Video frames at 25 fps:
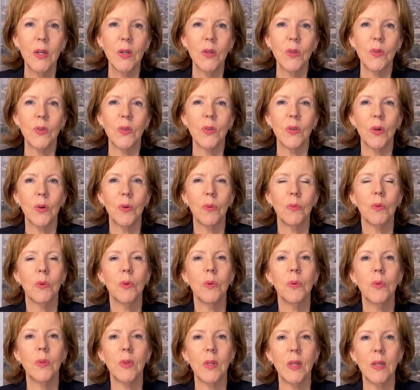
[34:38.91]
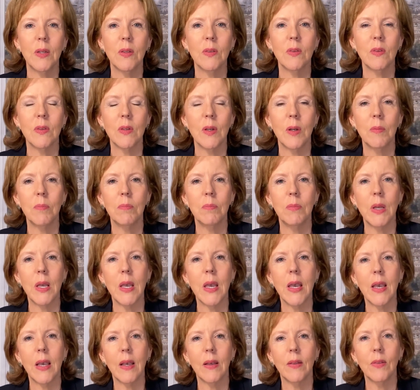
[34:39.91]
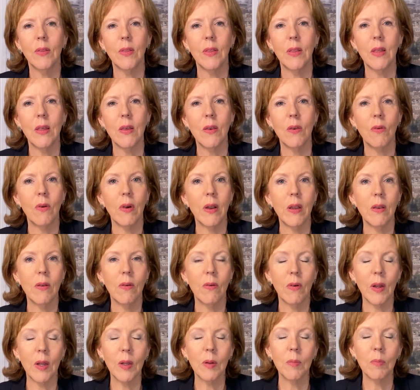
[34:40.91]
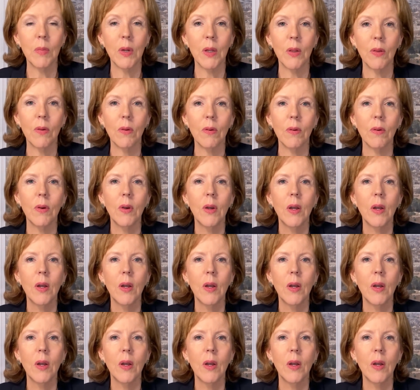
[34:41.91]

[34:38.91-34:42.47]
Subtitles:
So Ruth ends up being the great-grandmother